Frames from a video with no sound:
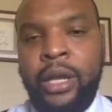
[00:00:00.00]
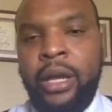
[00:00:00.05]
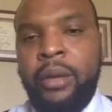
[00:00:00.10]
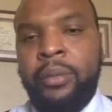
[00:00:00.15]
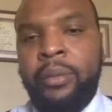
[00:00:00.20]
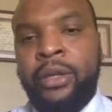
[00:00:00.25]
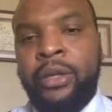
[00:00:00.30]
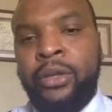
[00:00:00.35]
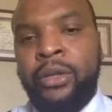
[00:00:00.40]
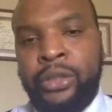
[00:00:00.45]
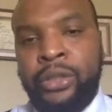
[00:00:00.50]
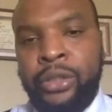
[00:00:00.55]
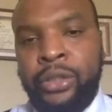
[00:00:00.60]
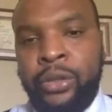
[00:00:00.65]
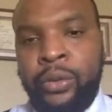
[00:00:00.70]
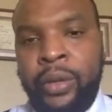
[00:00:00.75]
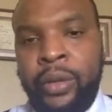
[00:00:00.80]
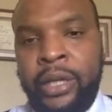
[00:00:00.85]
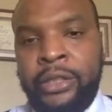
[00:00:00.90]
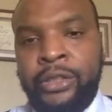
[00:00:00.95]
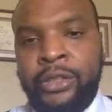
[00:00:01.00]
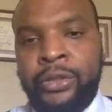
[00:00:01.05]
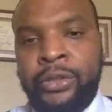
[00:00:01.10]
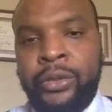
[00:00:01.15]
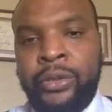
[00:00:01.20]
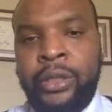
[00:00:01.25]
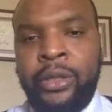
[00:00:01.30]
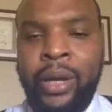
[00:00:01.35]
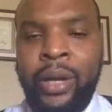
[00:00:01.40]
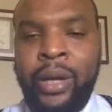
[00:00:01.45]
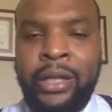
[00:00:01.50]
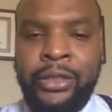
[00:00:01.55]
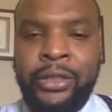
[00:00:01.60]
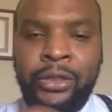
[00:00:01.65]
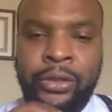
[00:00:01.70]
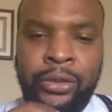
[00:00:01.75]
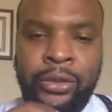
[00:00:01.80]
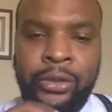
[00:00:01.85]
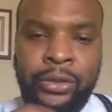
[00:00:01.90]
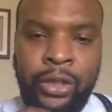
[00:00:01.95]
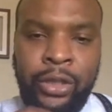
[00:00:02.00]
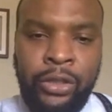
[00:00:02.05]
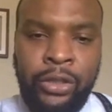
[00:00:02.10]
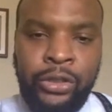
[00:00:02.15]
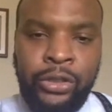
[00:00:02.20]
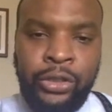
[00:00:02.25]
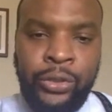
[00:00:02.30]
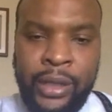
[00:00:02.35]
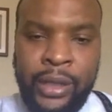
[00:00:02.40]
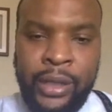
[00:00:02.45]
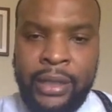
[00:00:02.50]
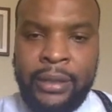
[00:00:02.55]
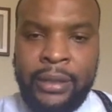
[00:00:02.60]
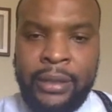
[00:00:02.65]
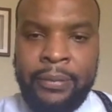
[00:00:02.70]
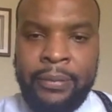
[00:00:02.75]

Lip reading: but it goes to the grand jury. Grand jurors are trained